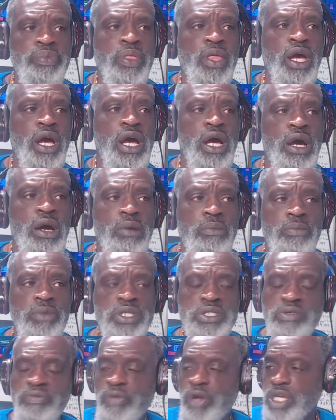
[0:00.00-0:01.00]
um,
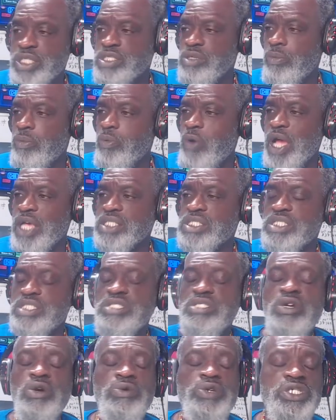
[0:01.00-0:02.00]
it's a very simple process
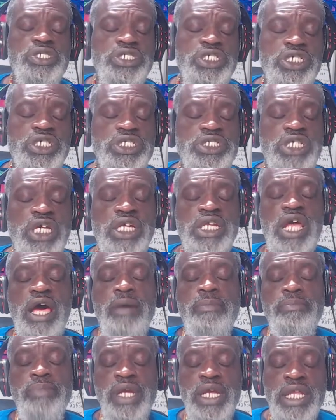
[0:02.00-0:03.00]
go to
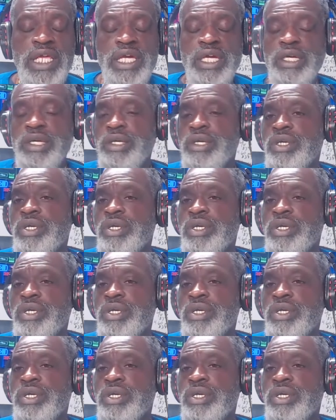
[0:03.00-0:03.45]
gnj.media